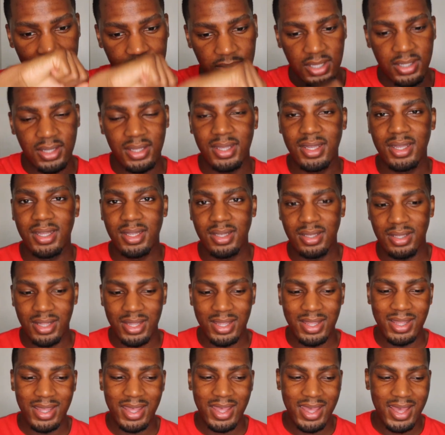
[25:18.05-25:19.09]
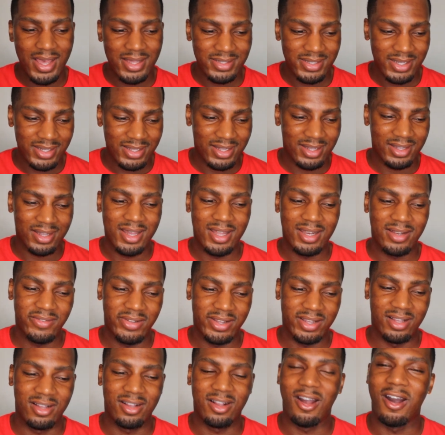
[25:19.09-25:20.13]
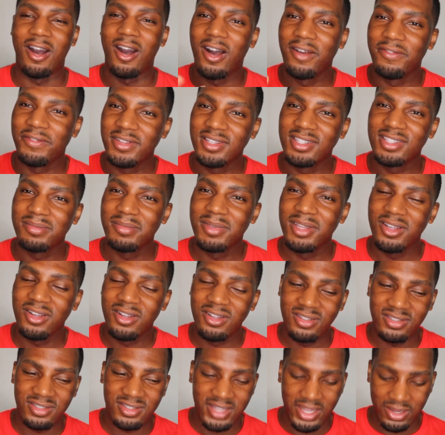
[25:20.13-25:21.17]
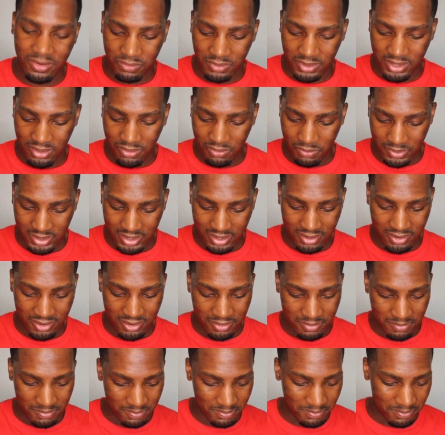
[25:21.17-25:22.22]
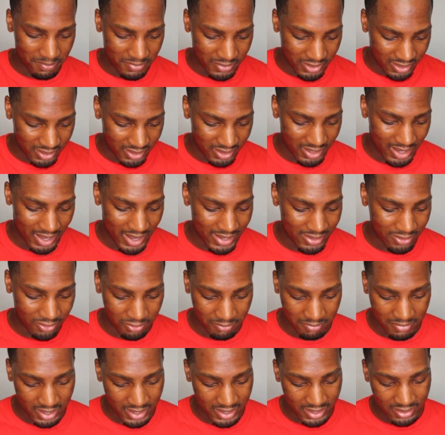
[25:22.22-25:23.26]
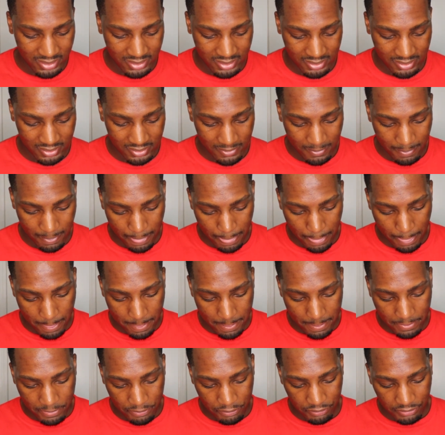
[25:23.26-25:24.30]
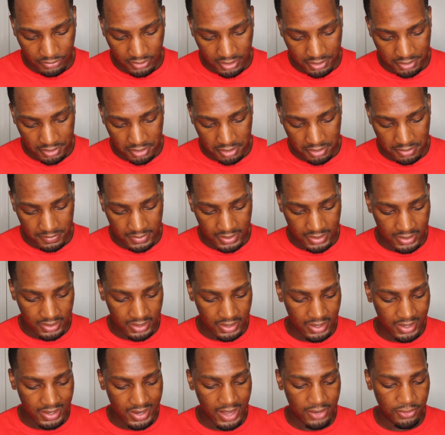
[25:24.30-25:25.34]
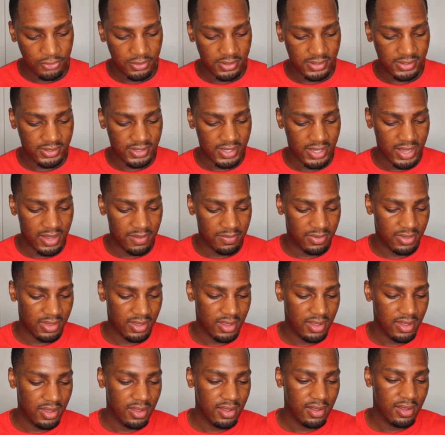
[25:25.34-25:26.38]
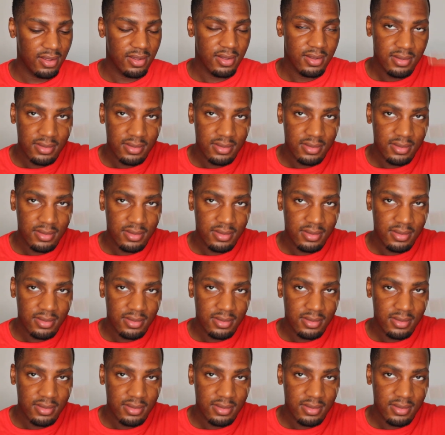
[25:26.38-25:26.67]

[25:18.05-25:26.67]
Again, it has like a kind of like a coffee smell. It's like really weird, but I don't mind it. And again, I do the same thing.